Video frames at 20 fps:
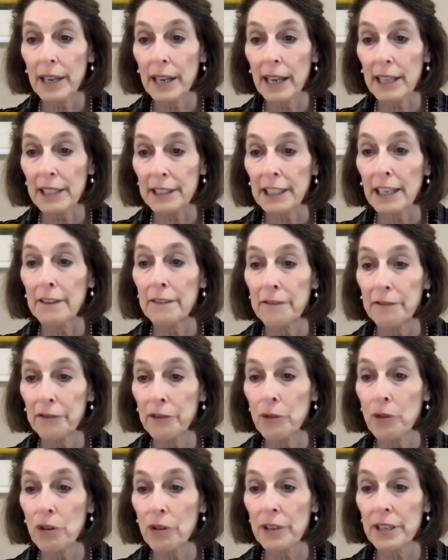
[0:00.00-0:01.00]
as a
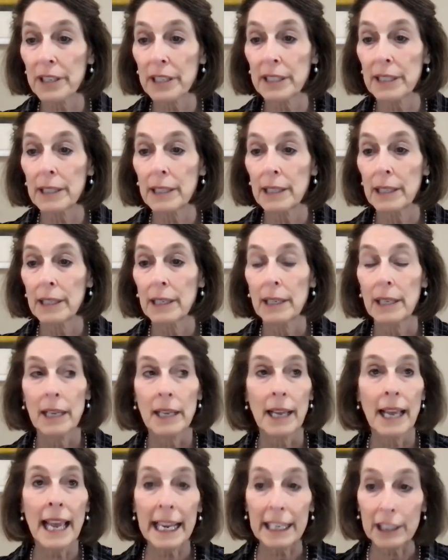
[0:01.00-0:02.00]
foreign
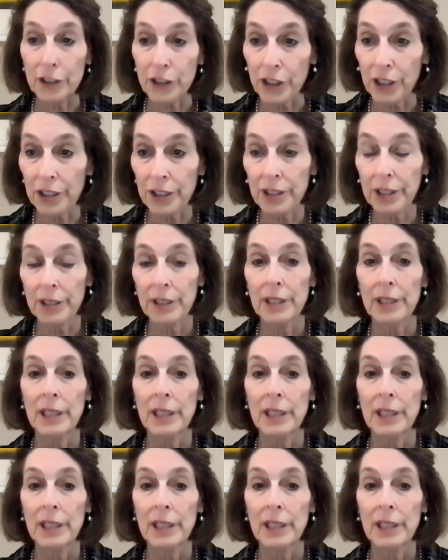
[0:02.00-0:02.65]
agent.